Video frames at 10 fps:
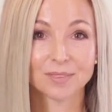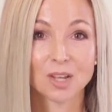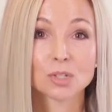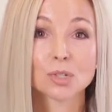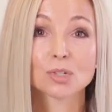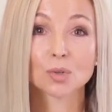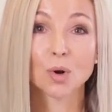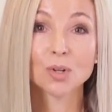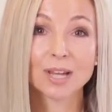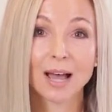So
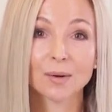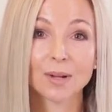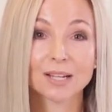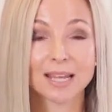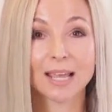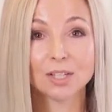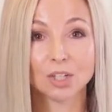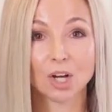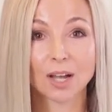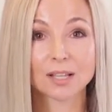scroll down and take a
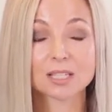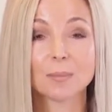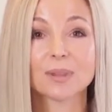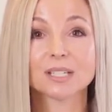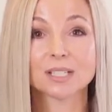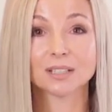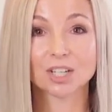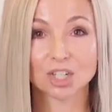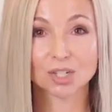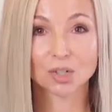look at some of the
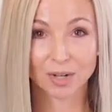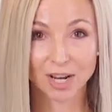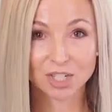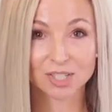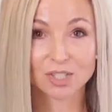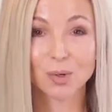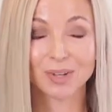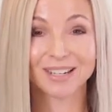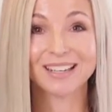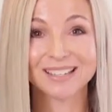delicious creations you
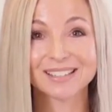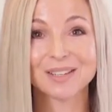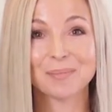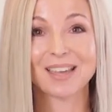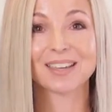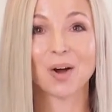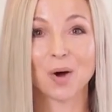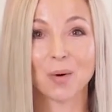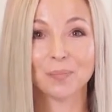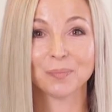can easily make at
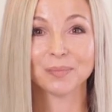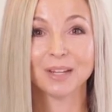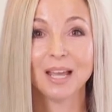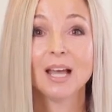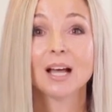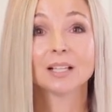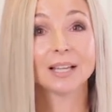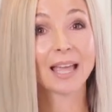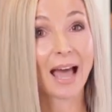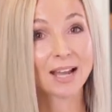home.
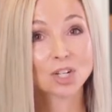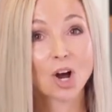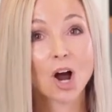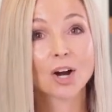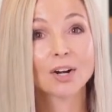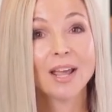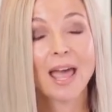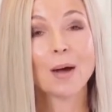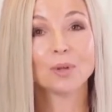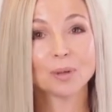Click Add to Cart
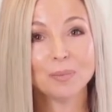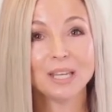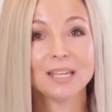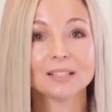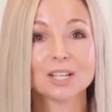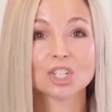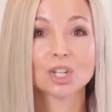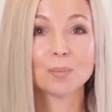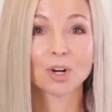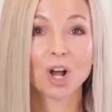and we'll immediately
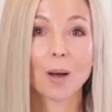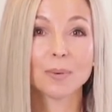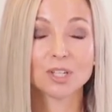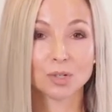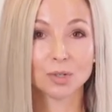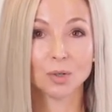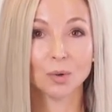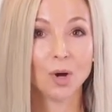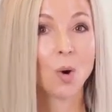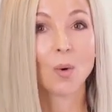ship your copy to you
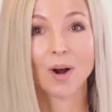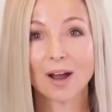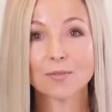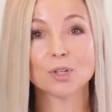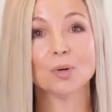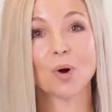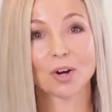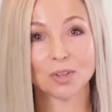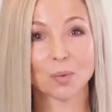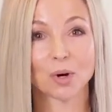wherever you are
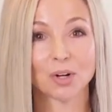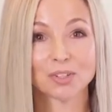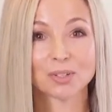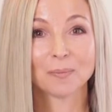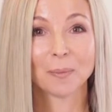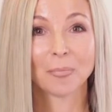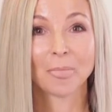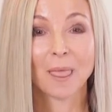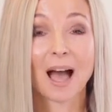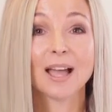in the world.
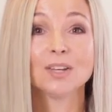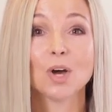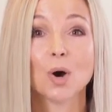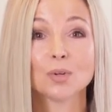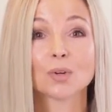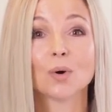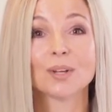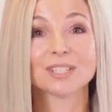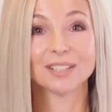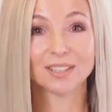I know you're going
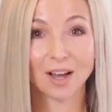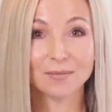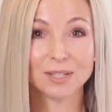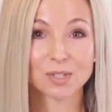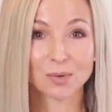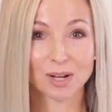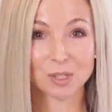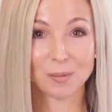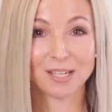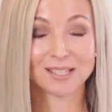to love these
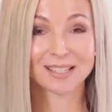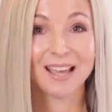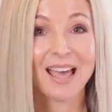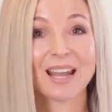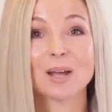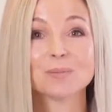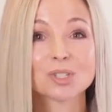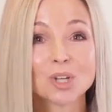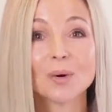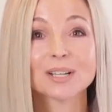recipes, and I'm
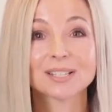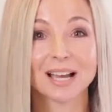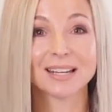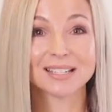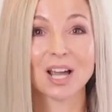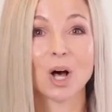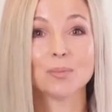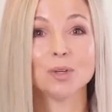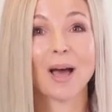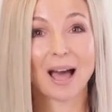so excited to help
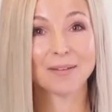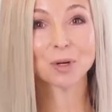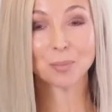you have your